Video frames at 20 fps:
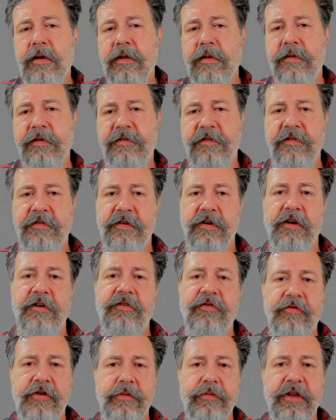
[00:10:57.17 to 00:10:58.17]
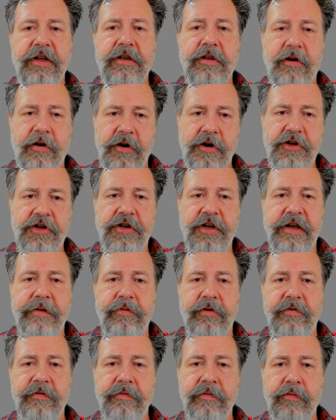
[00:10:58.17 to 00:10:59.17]
This is an extremely large
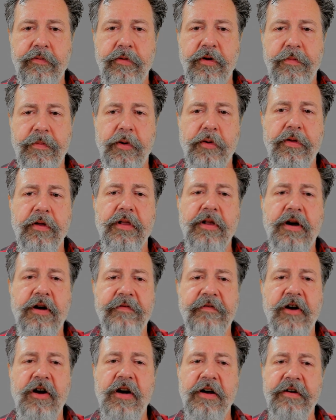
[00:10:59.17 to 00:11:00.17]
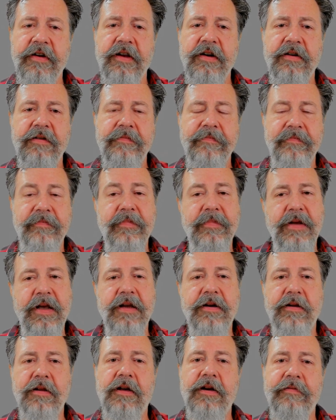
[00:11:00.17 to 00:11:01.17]
table with both a lot of content
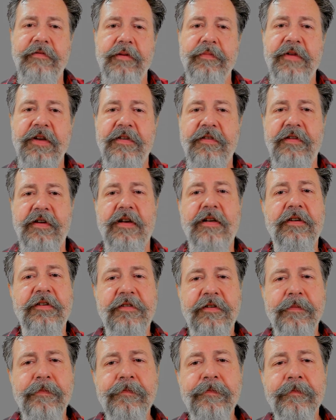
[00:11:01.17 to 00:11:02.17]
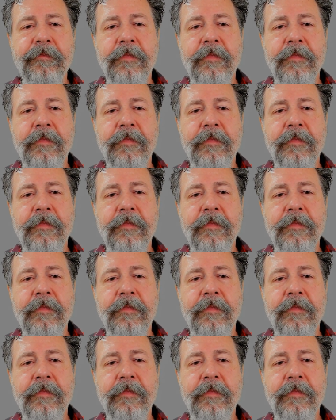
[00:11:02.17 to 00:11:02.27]
and a lot of empty cells.